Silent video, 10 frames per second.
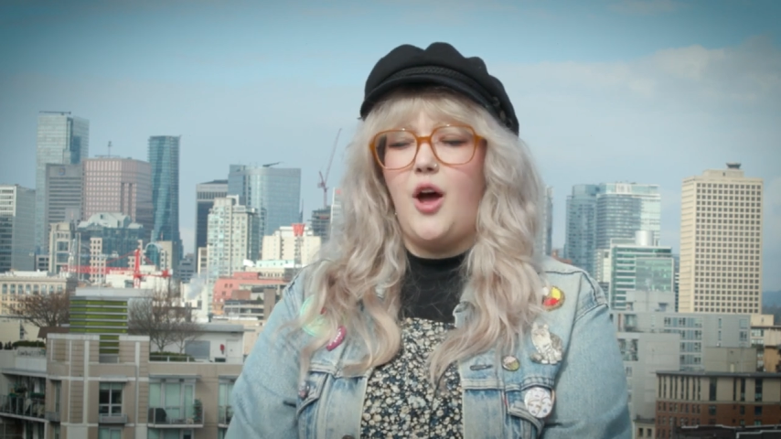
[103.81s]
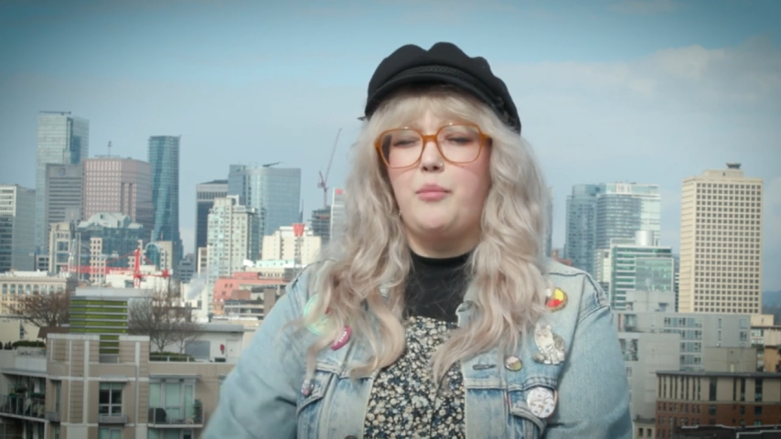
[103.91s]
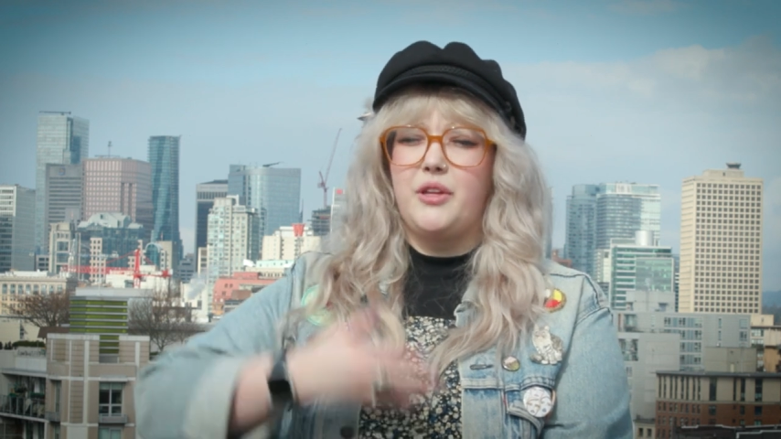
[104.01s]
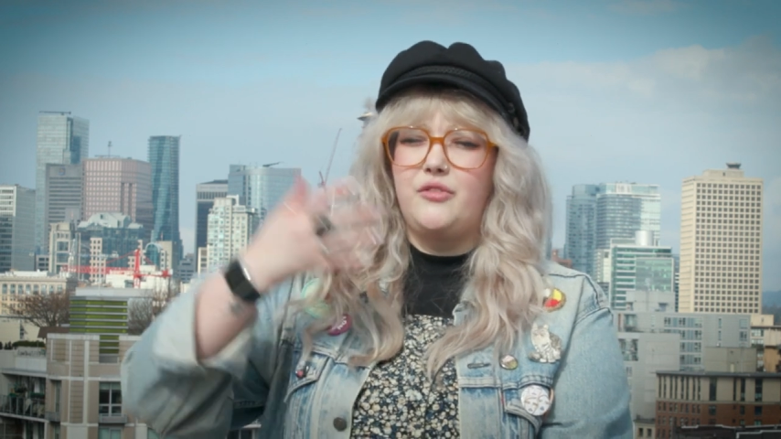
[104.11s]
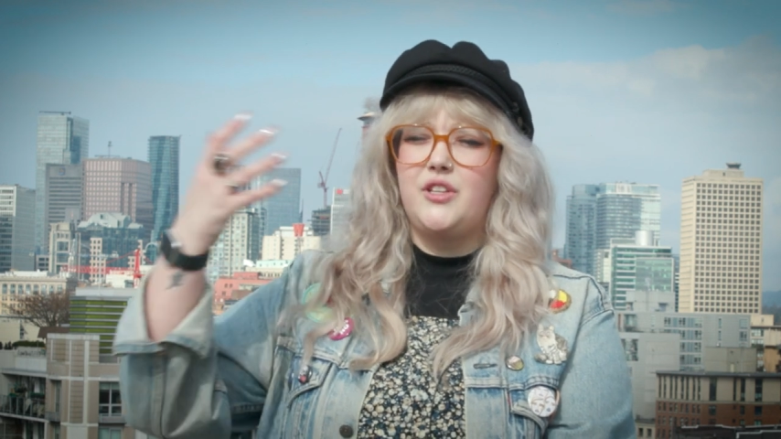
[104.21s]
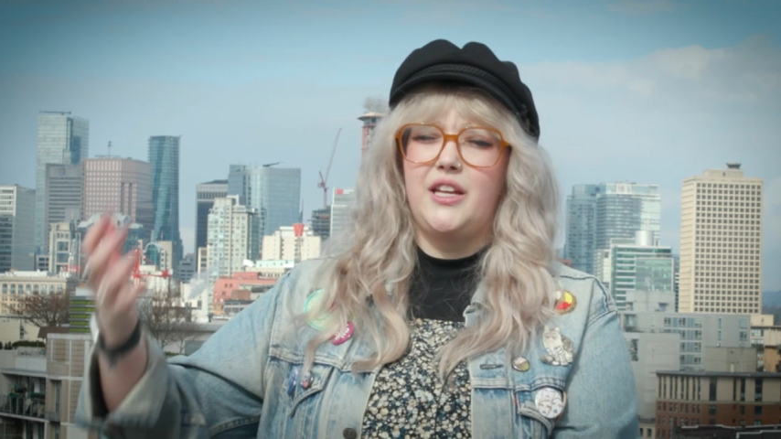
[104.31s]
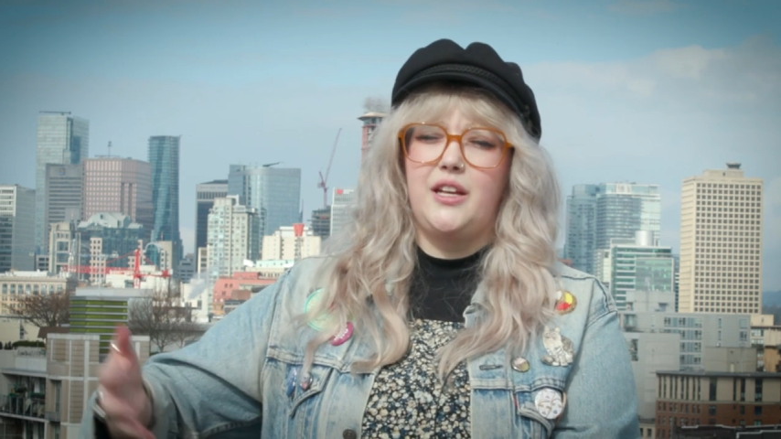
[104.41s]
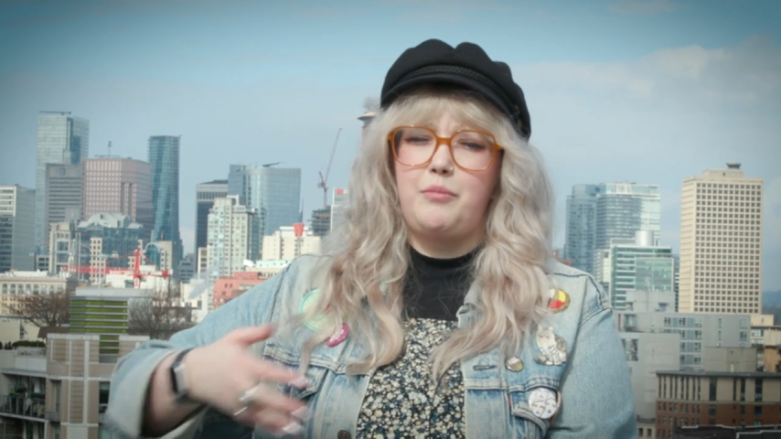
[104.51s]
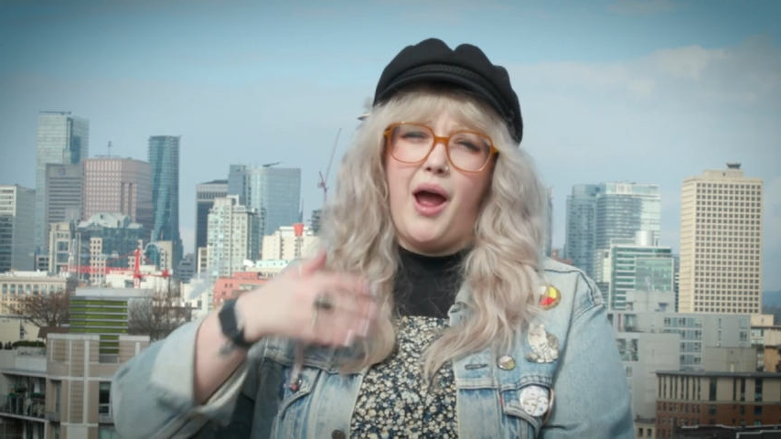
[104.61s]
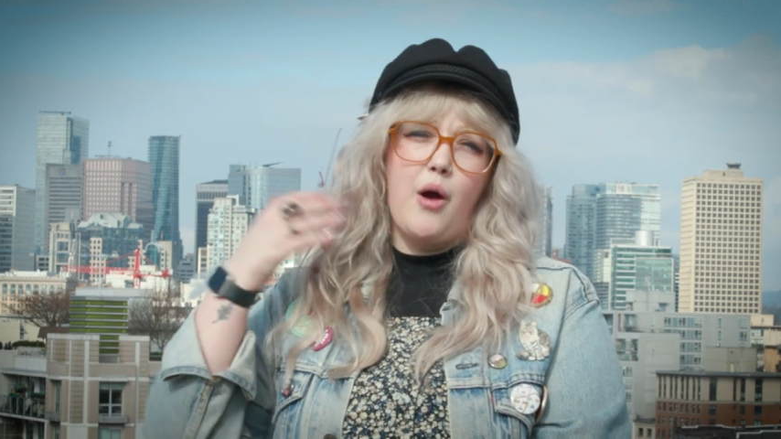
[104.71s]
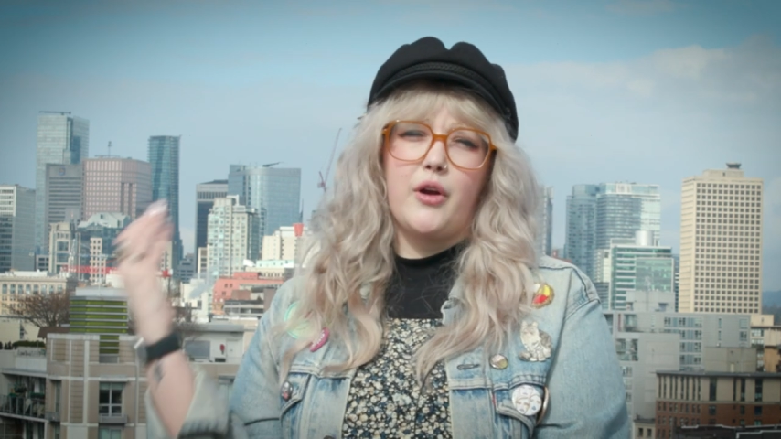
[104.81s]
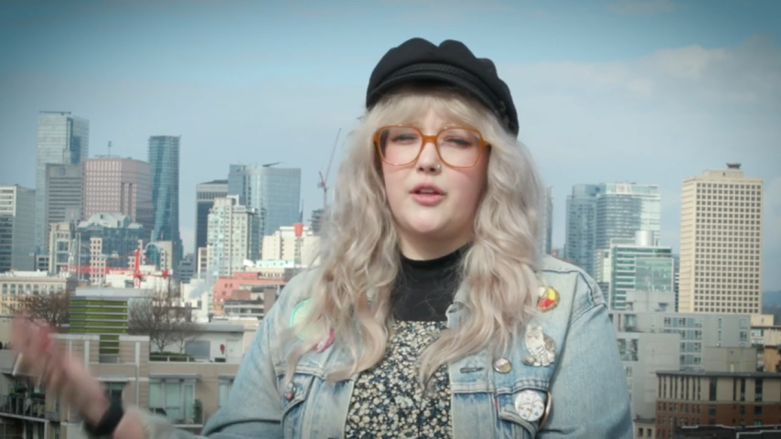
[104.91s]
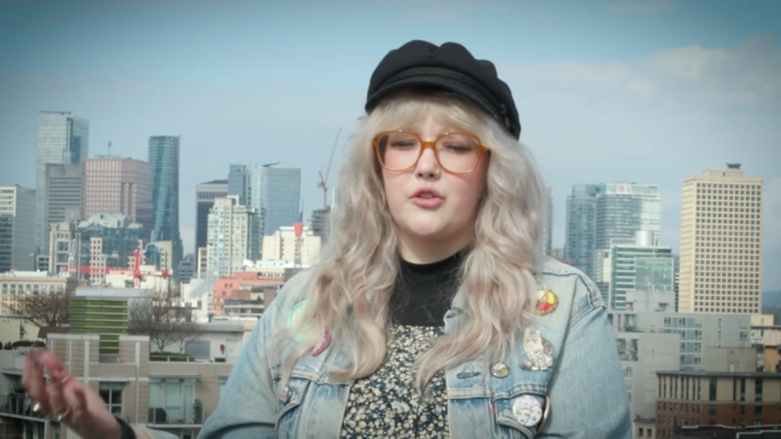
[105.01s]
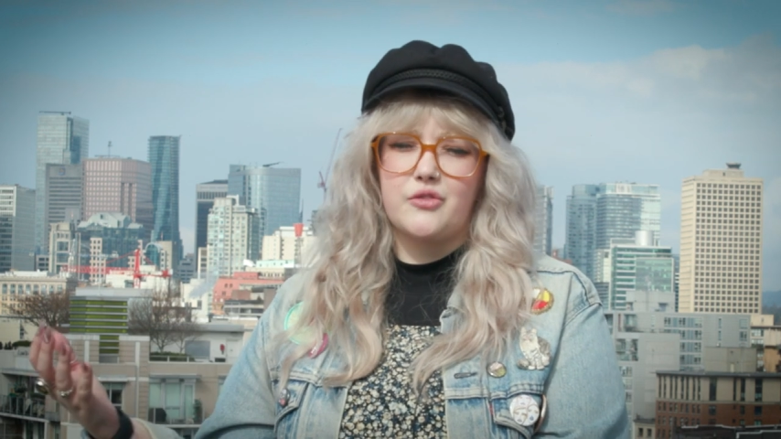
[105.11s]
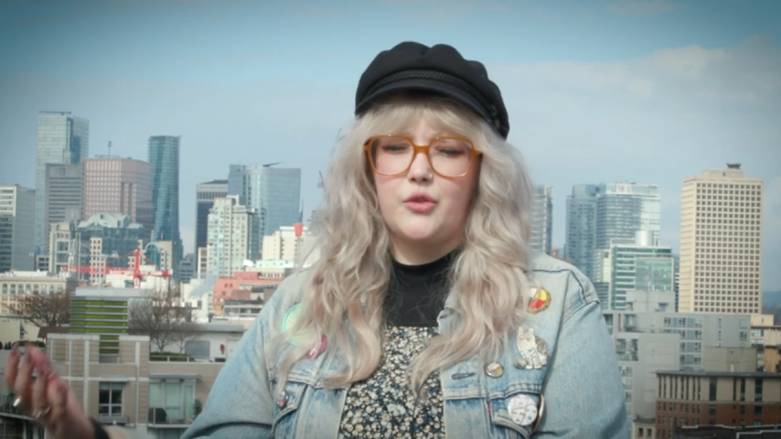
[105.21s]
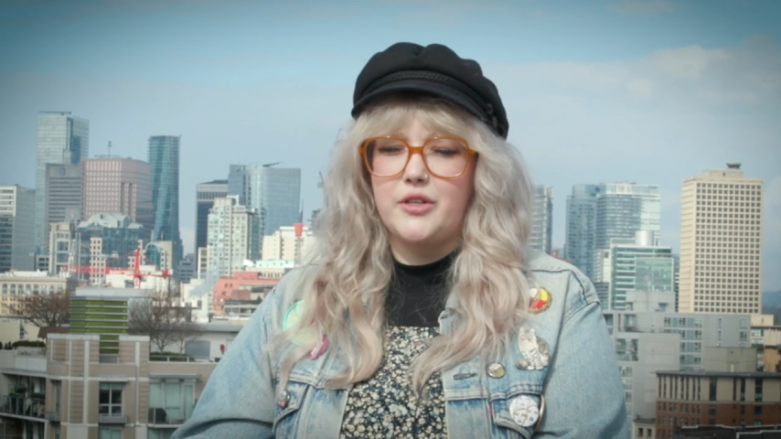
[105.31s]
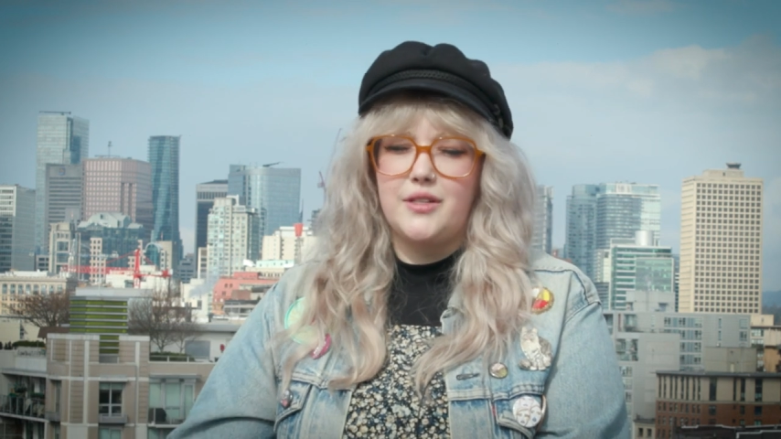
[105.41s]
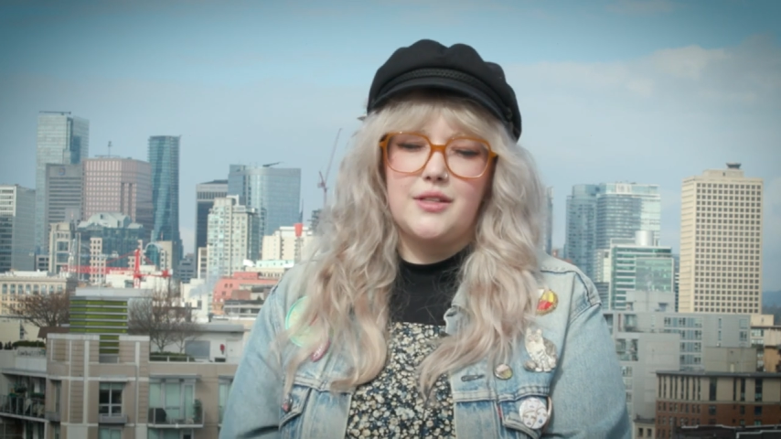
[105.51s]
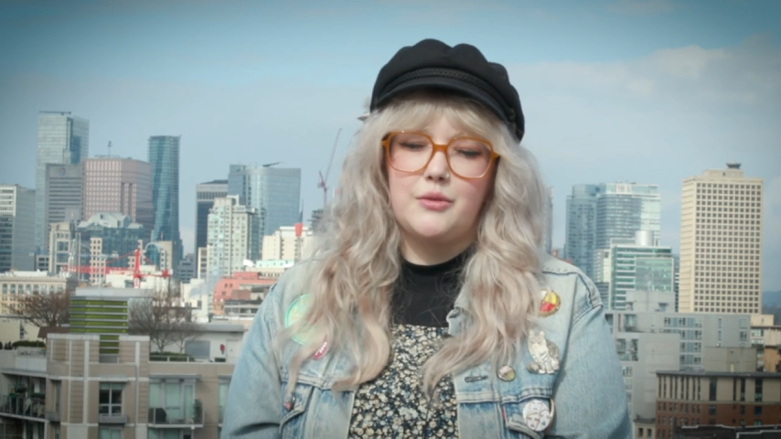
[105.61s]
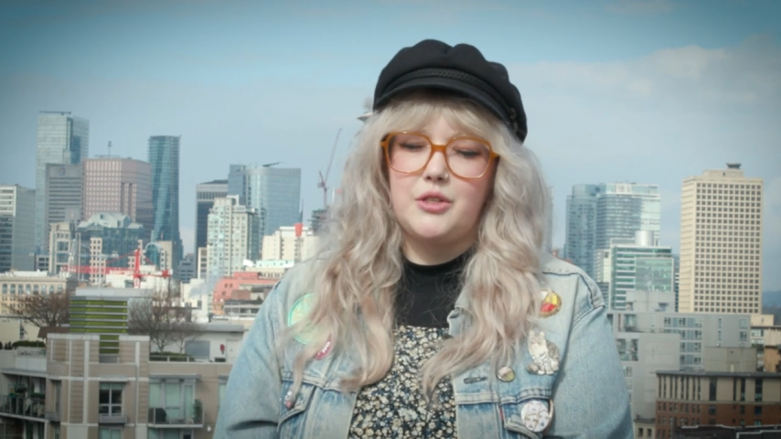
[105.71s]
uplifting and empowering those voices,